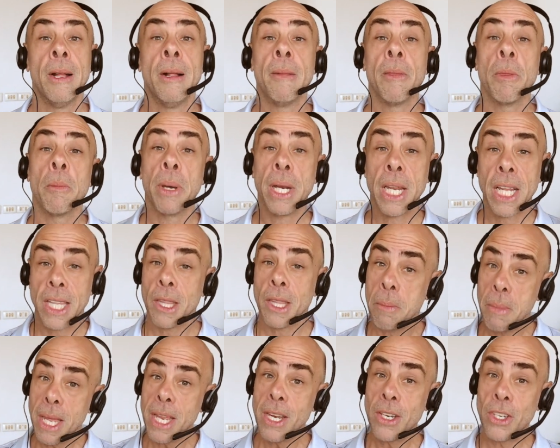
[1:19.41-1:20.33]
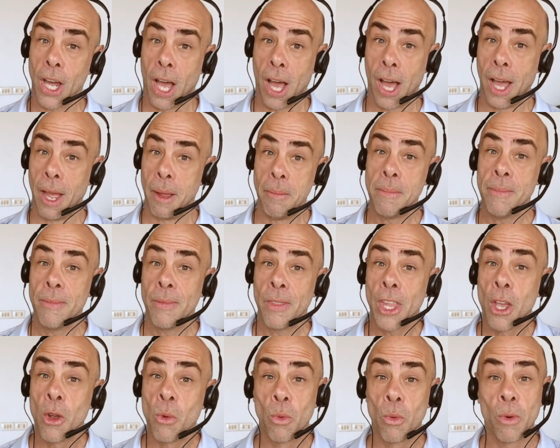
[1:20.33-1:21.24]
But in the meantime,
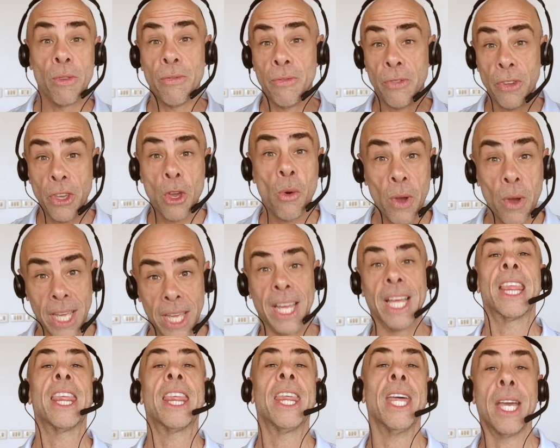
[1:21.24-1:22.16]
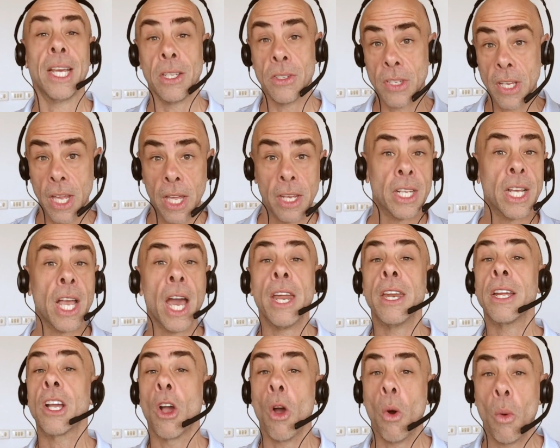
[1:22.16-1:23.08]
reviewing things and kind of
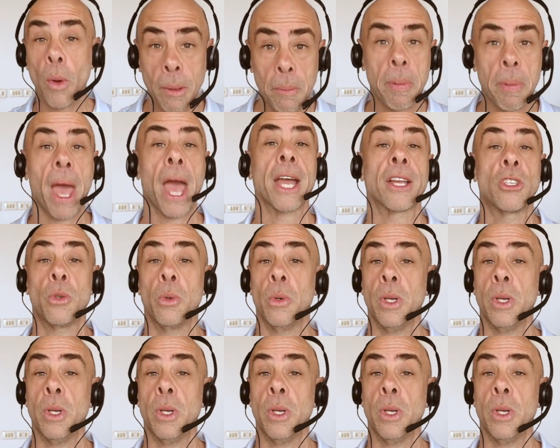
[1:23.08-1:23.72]
going back to it,